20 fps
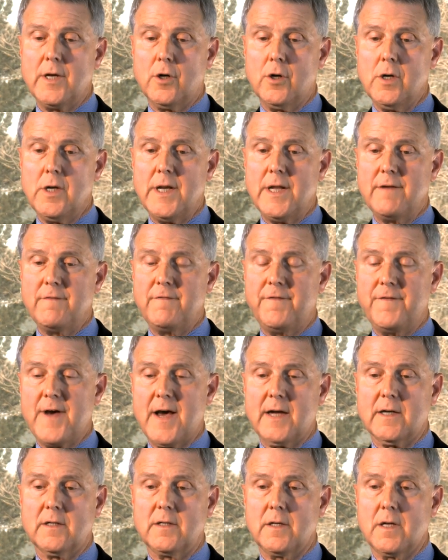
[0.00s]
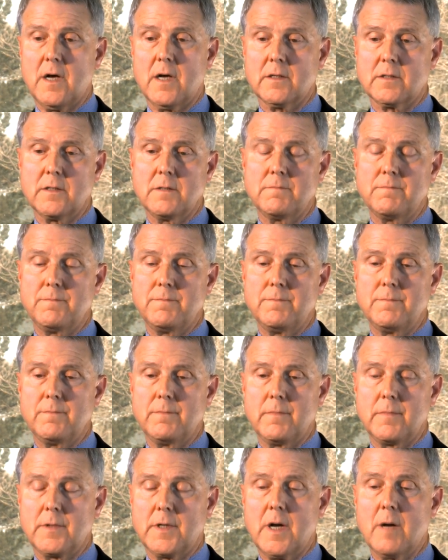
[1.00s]
could, in fact, uh,
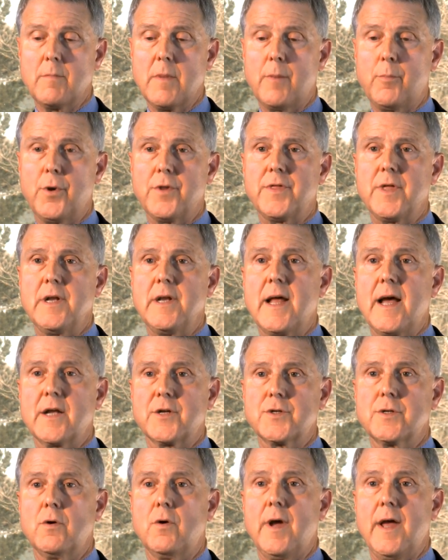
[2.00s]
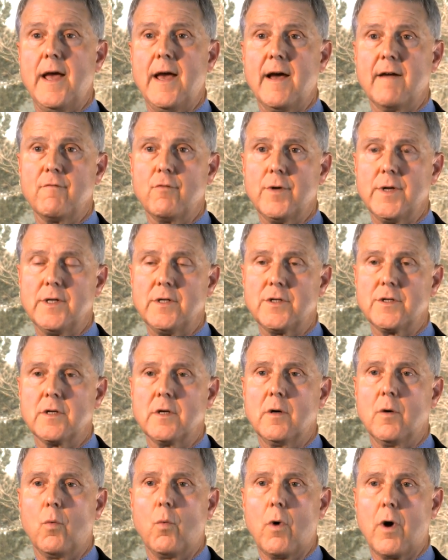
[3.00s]
come up with a national average
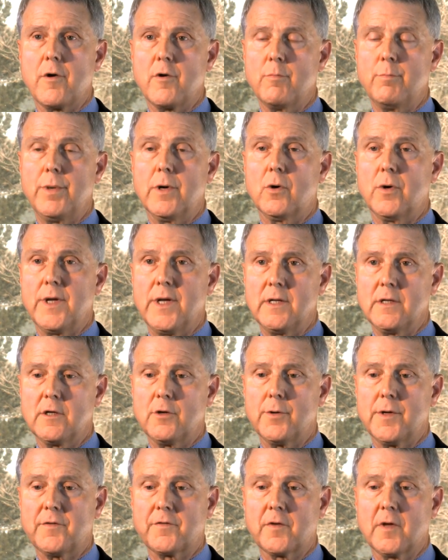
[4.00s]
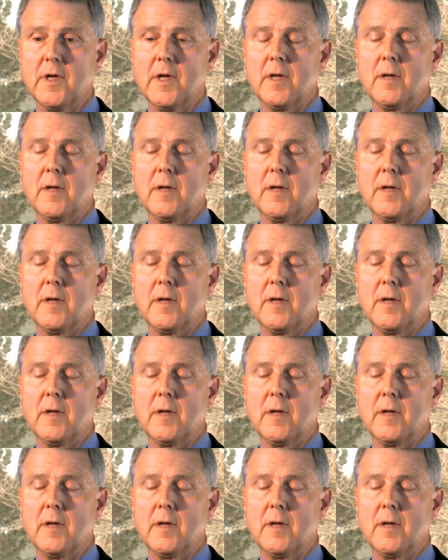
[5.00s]
water bill increase.